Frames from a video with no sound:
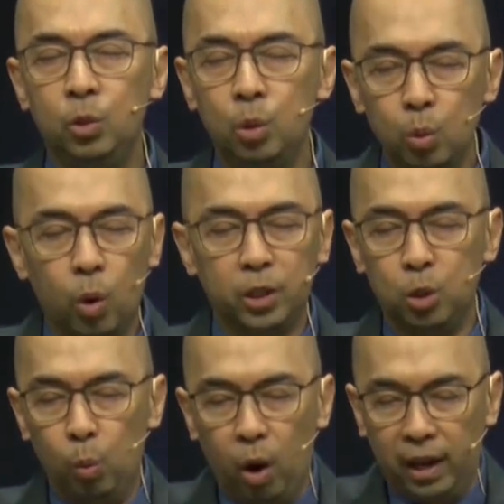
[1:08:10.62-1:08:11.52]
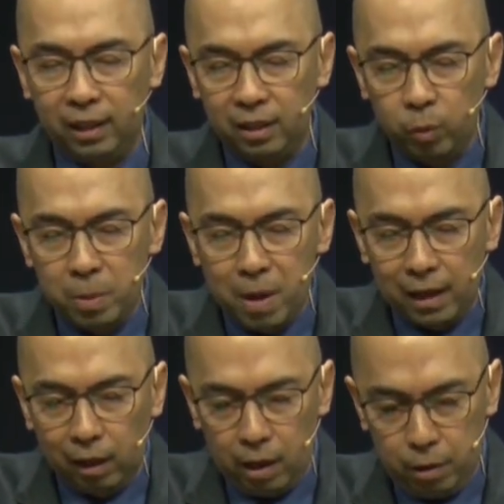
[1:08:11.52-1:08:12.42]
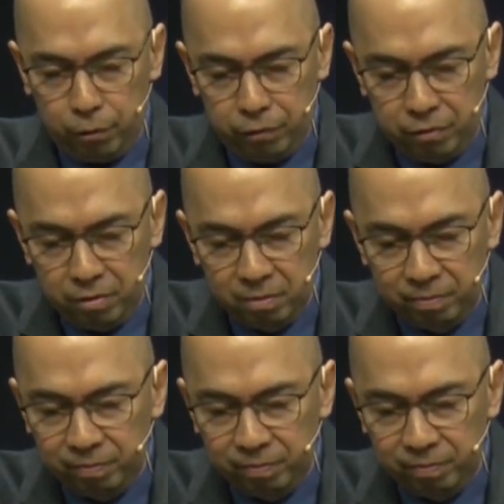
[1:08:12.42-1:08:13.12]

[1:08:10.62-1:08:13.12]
Do what you want with my life.